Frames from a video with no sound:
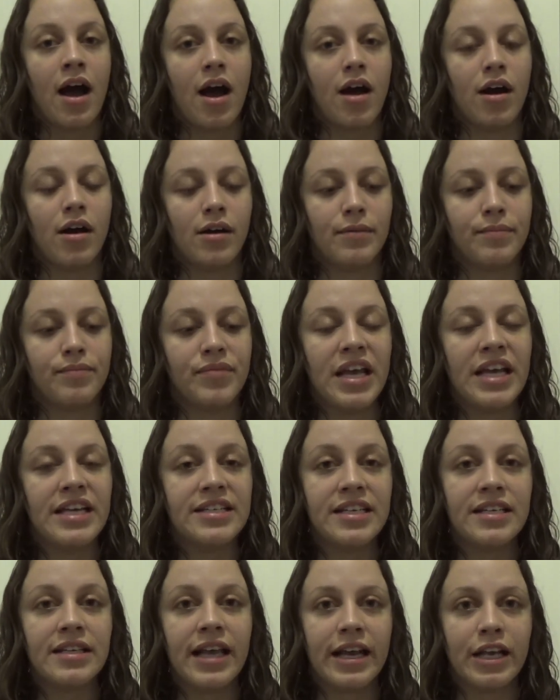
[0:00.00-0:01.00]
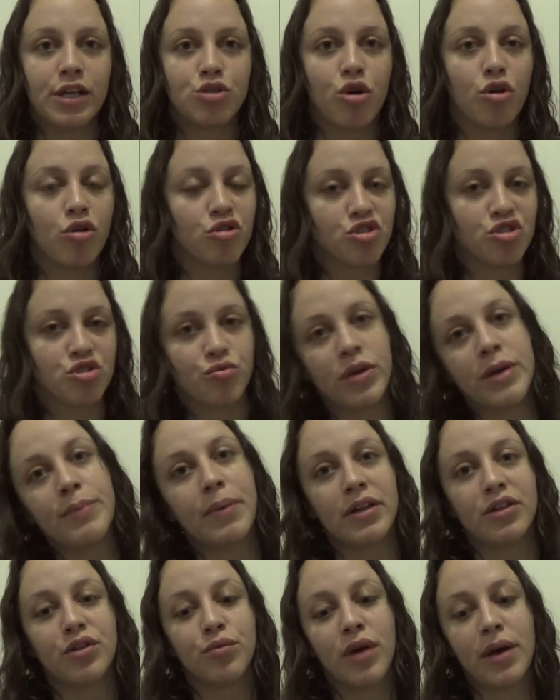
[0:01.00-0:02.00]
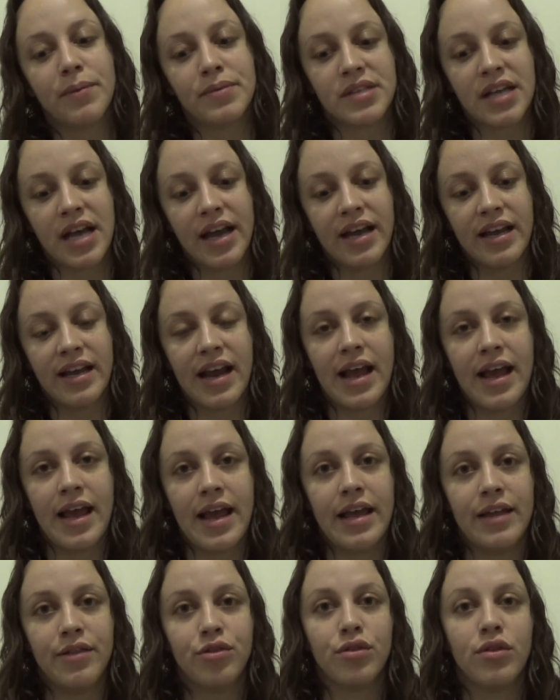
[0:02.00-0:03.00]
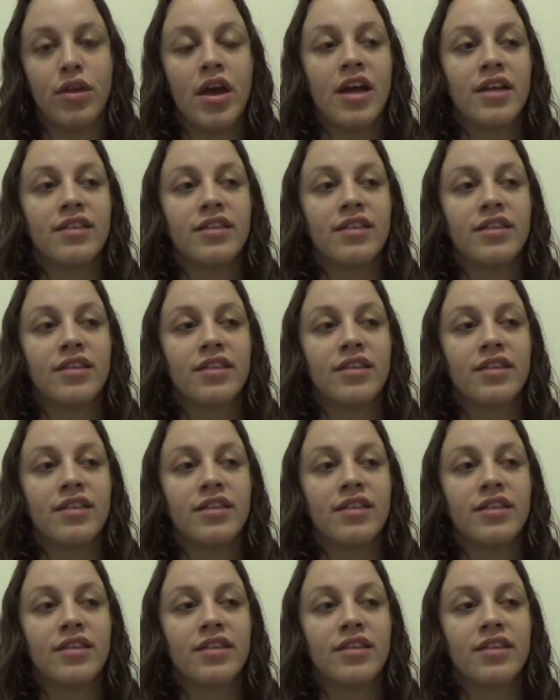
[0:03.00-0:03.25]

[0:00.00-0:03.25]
They did like a total sweep on the website and